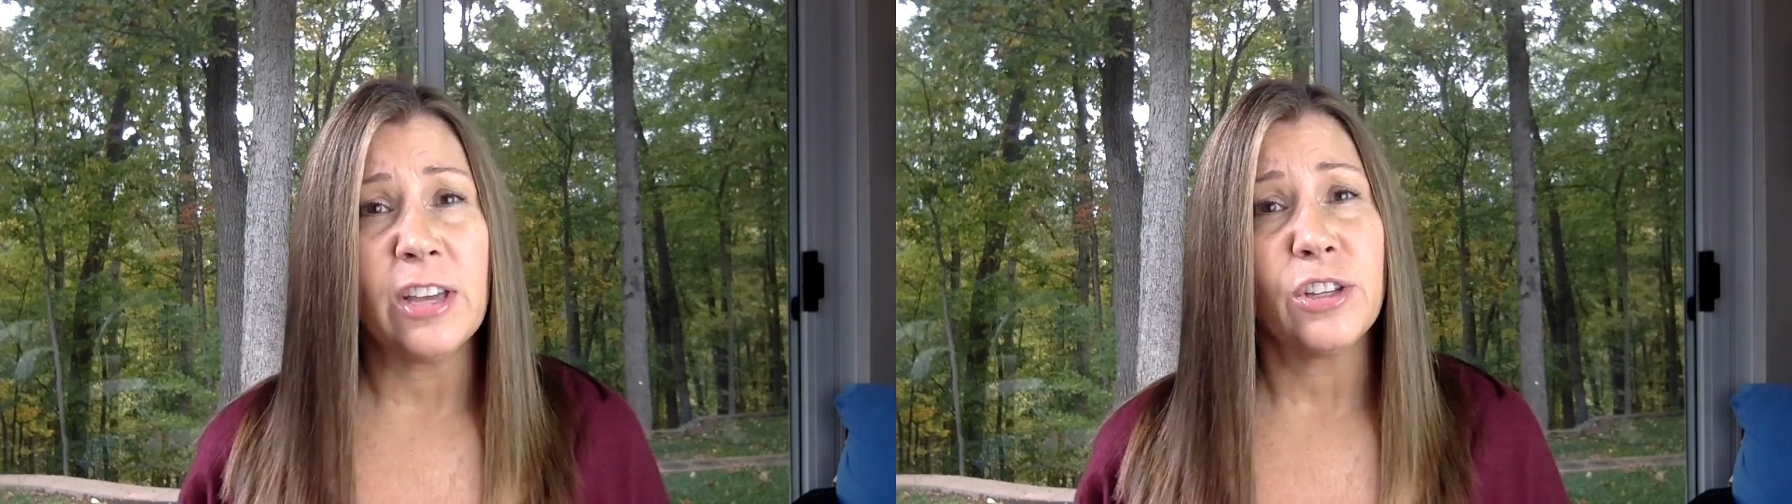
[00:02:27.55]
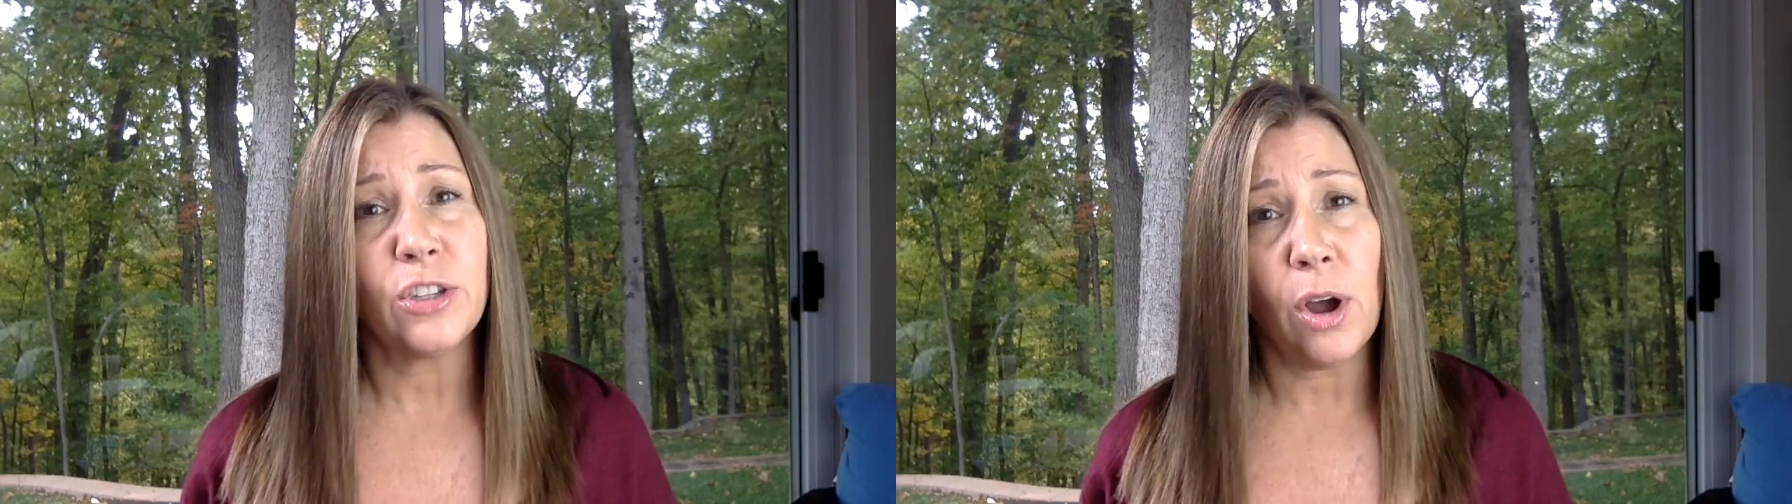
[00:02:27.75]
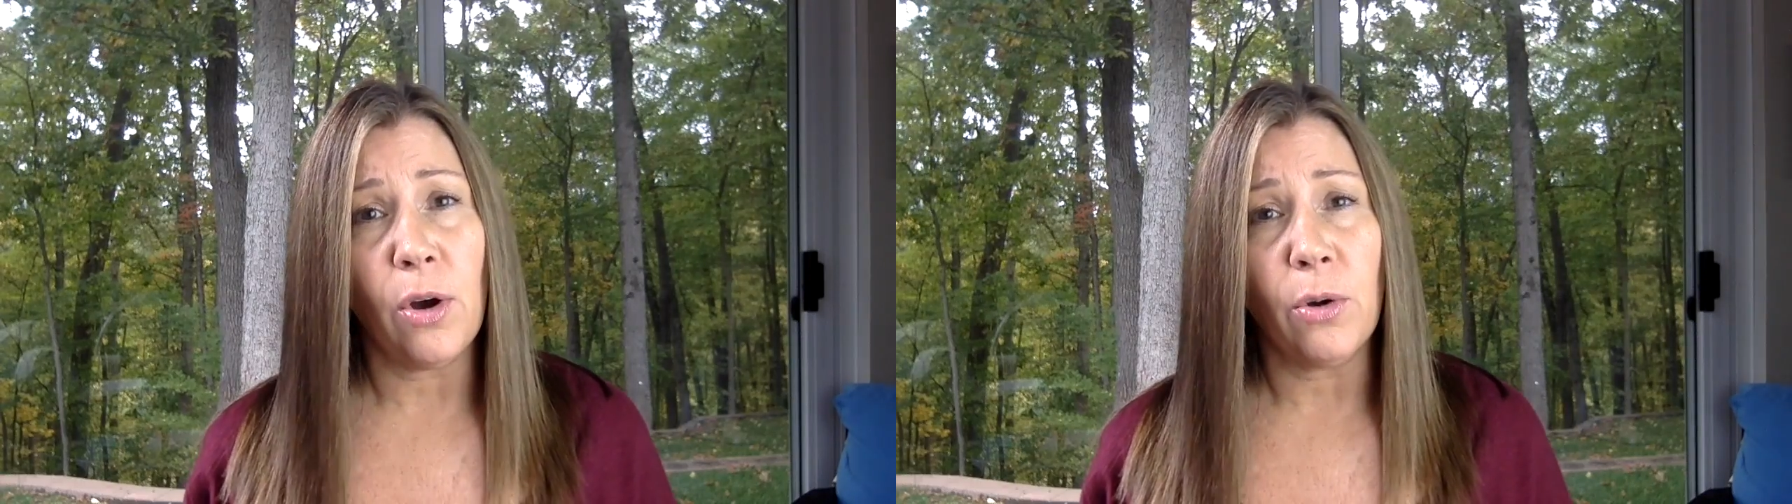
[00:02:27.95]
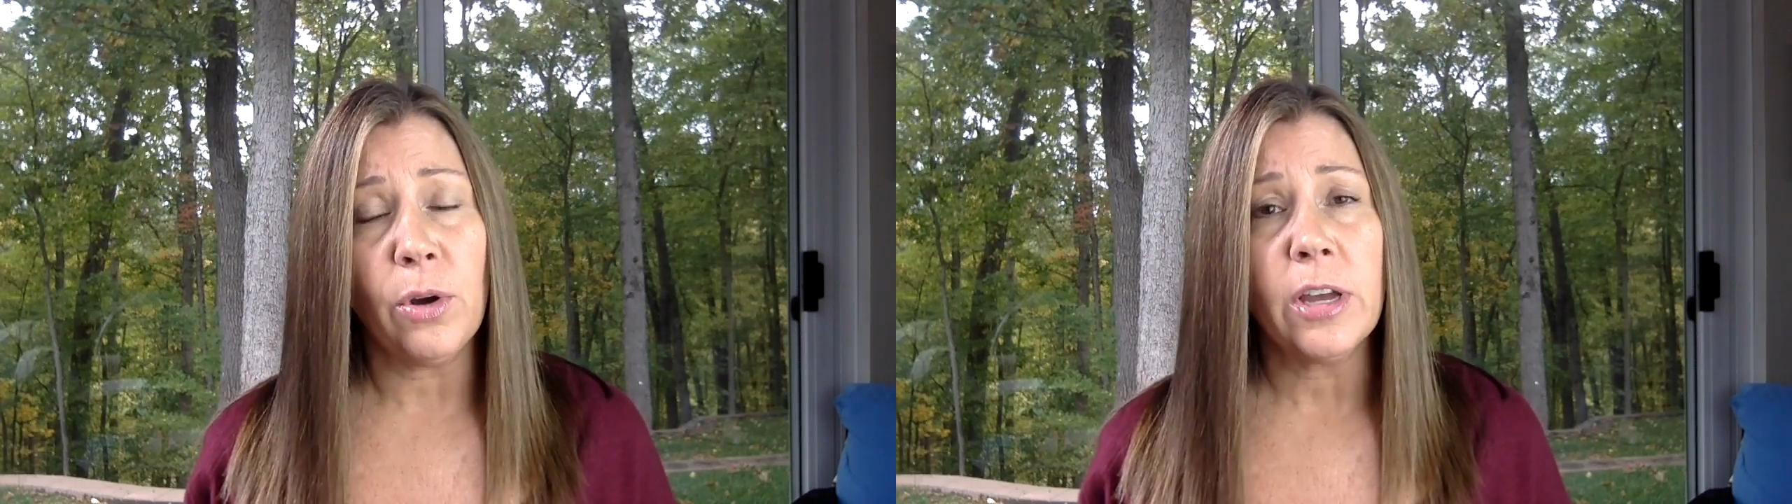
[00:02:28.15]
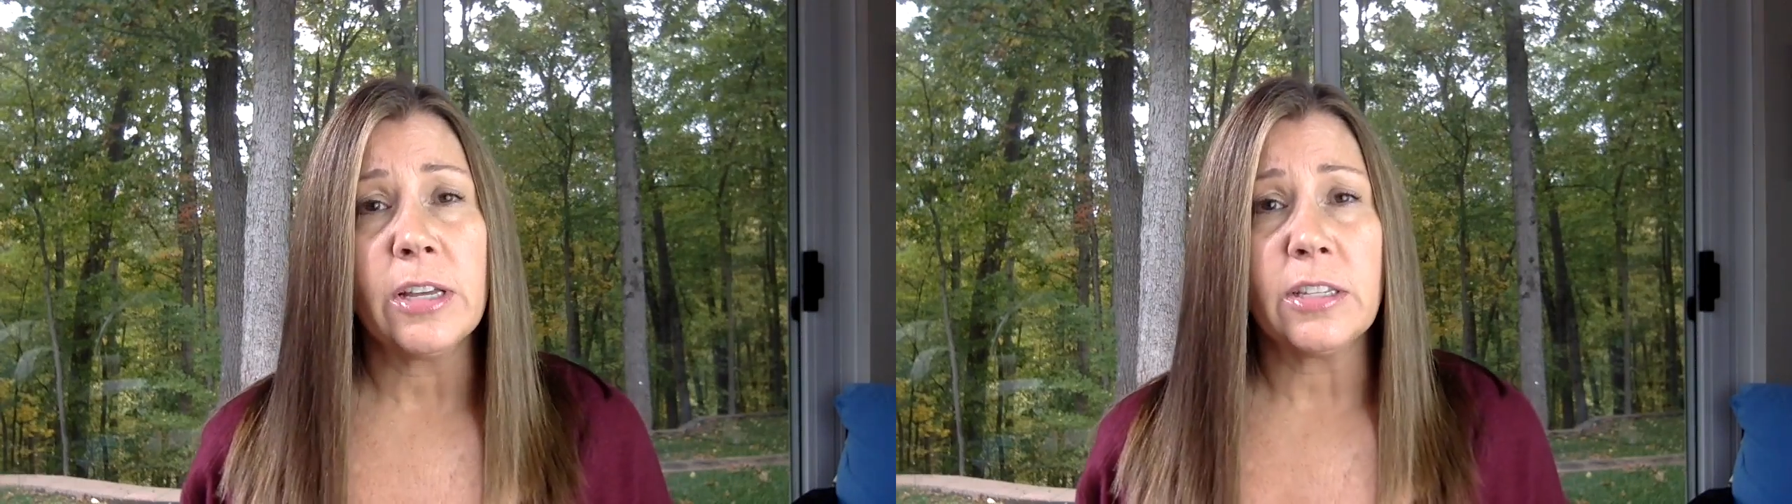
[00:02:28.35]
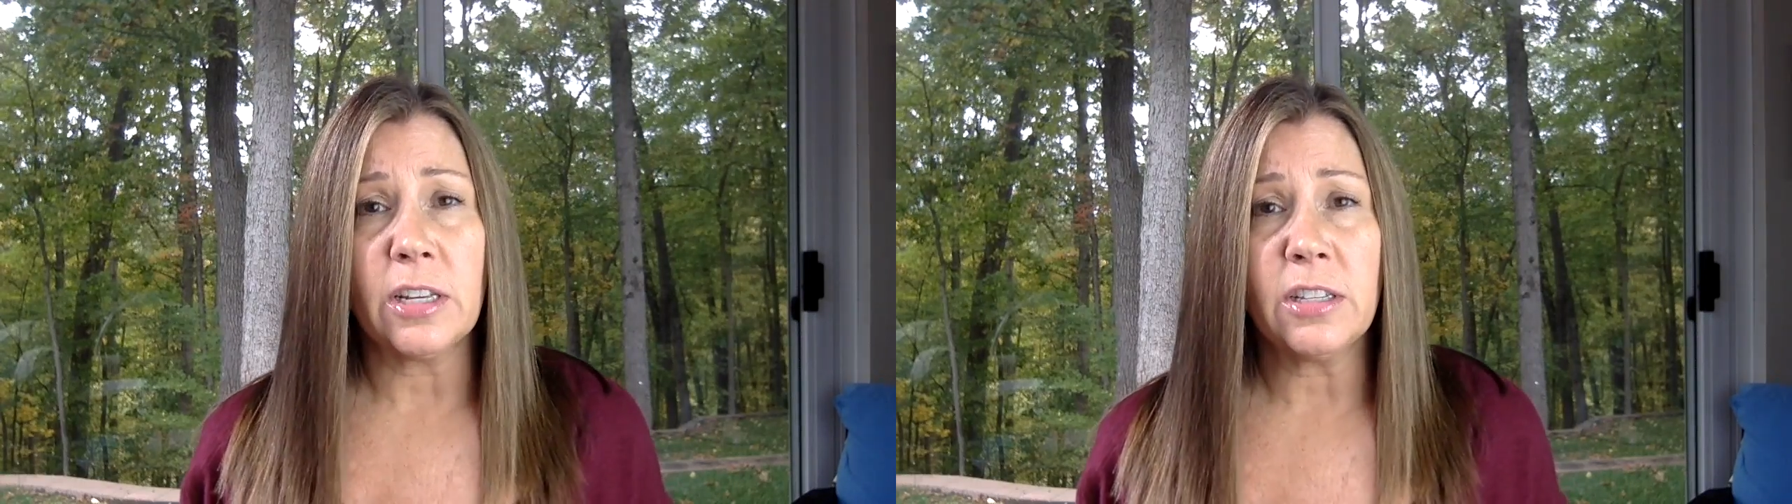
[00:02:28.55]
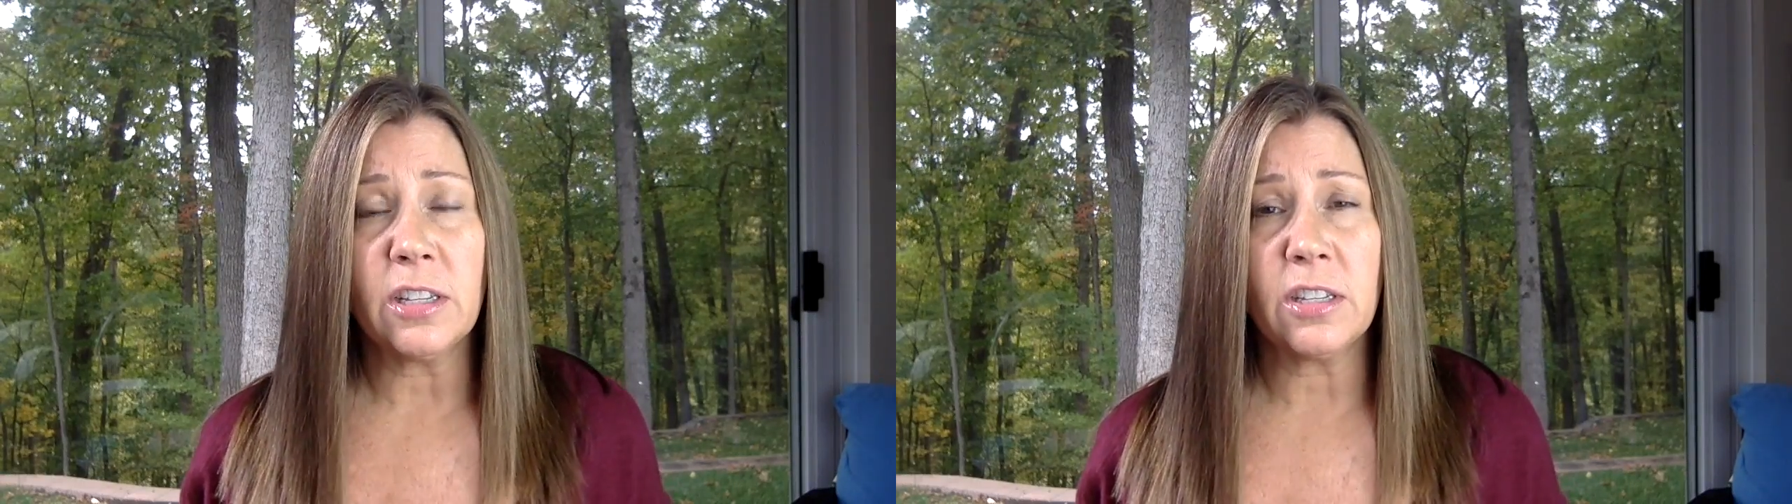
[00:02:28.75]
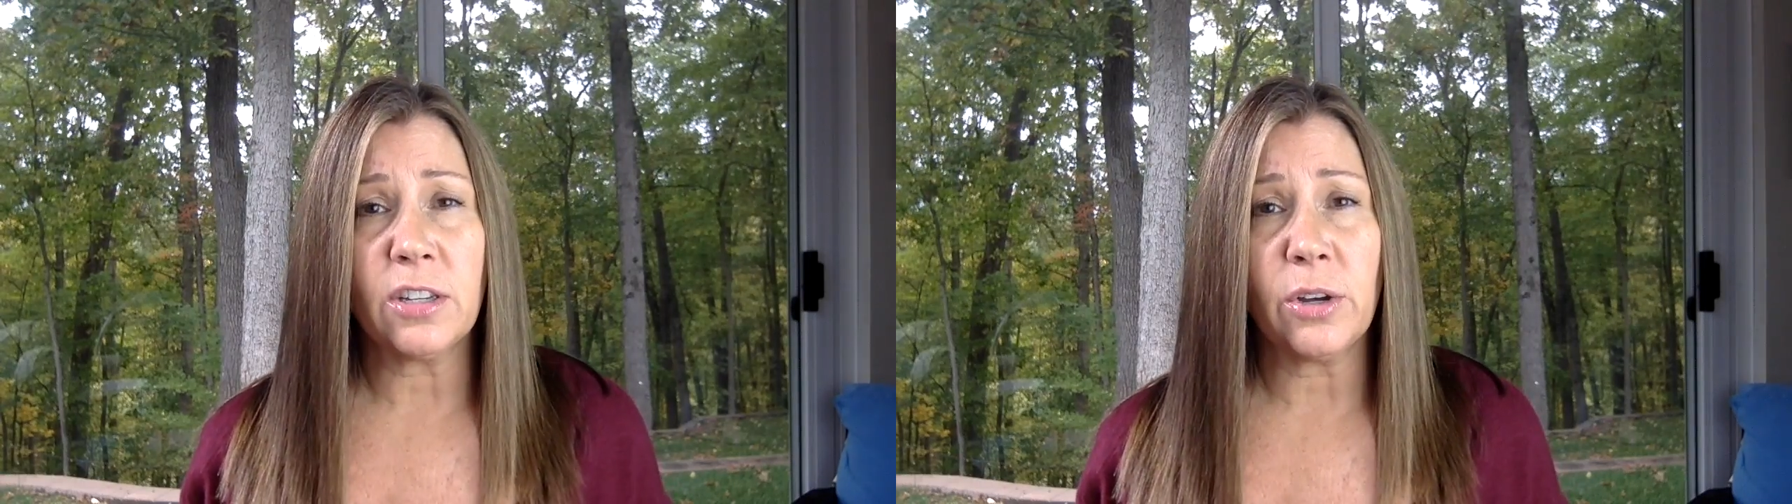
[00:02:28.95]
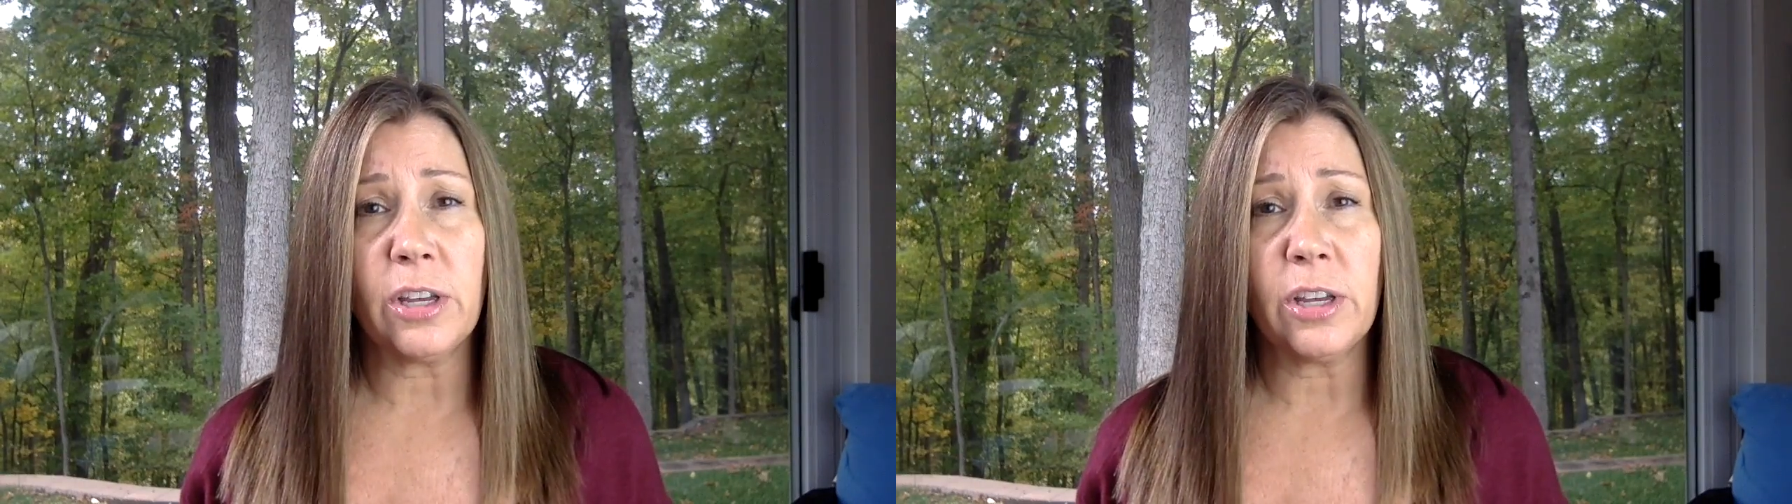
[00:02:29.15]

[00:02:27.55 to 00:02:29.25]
So, since this